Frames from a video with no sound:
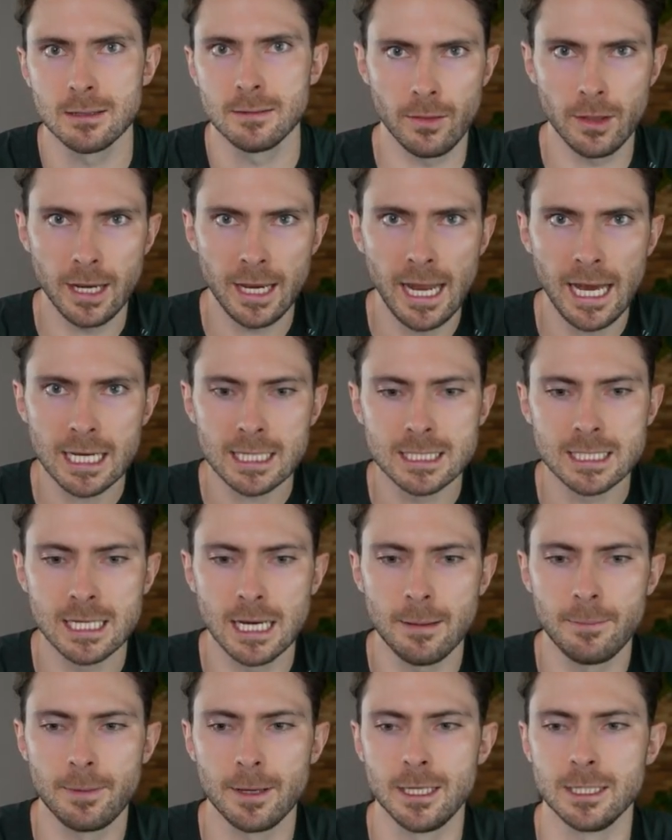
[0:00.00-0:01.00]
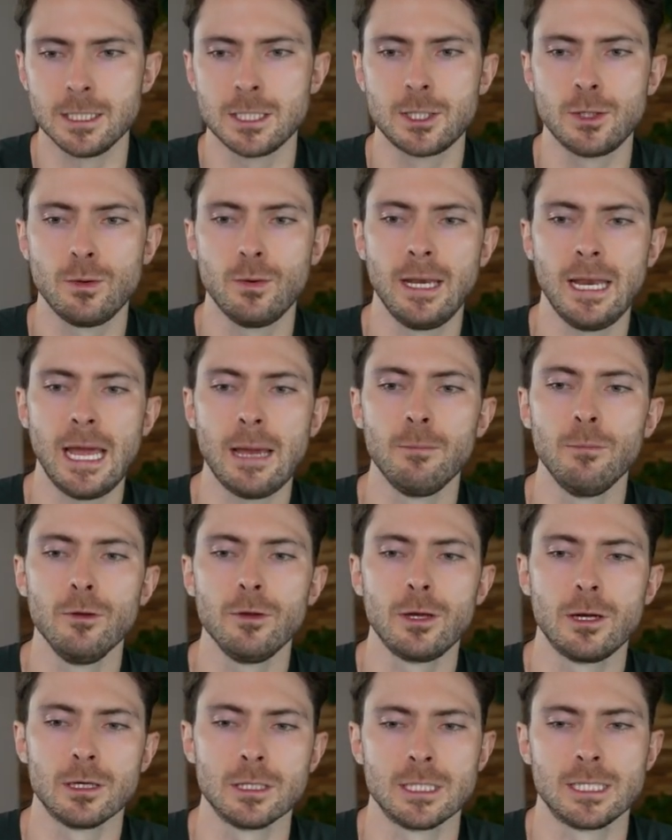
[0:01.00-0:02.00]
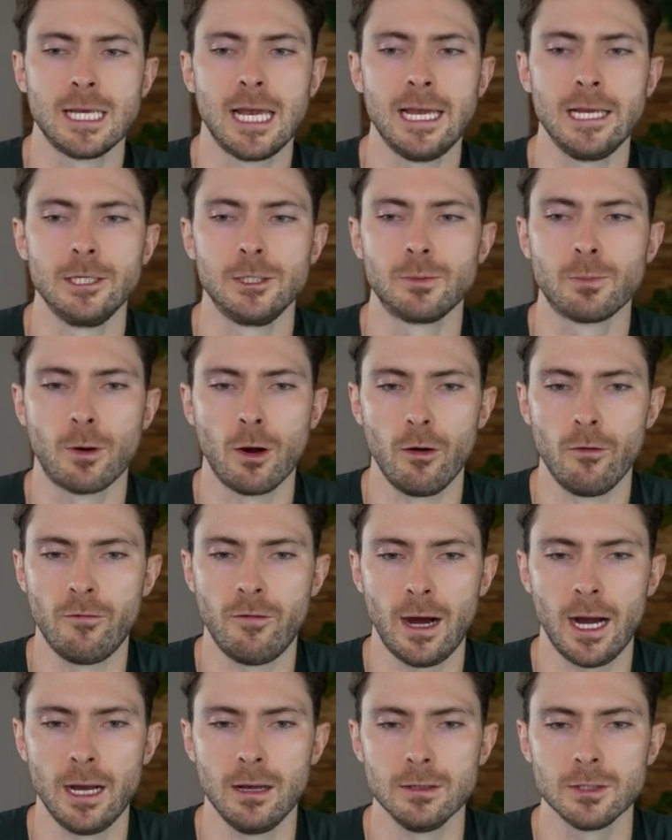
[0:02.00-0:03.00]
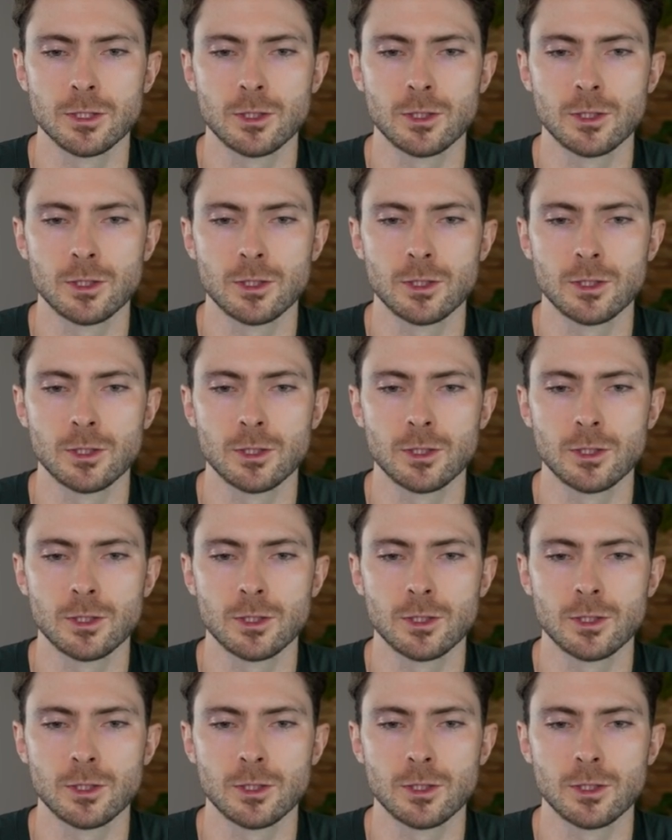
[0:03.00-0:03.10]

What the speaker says: The next step is to enable your Sage profile.